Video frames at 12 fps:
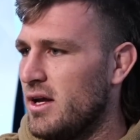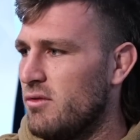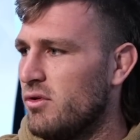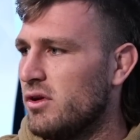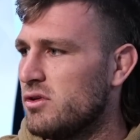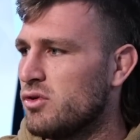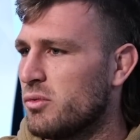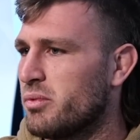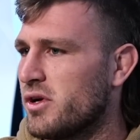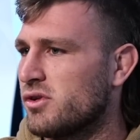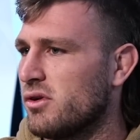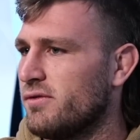He really took
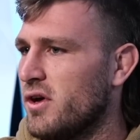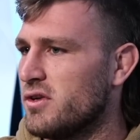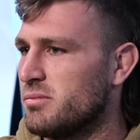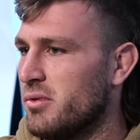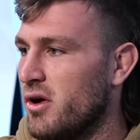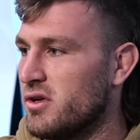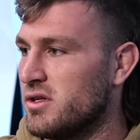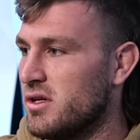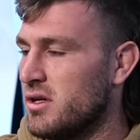pressure off those blokes,